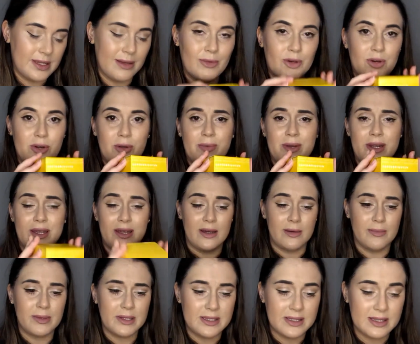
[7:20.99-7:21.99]
I'm not opening it
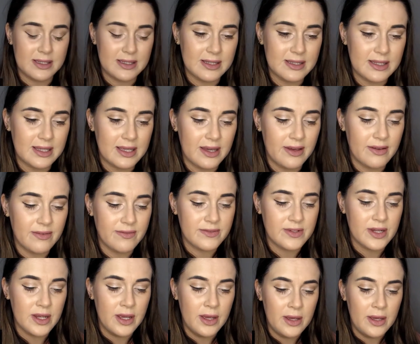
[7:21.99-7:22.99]
up because this is a
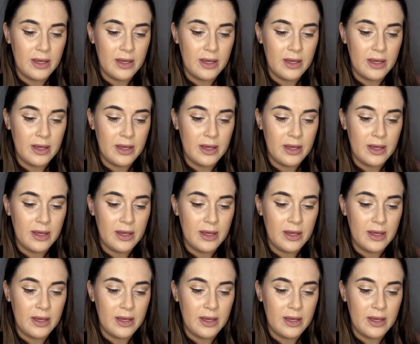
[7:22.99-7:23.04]
gift,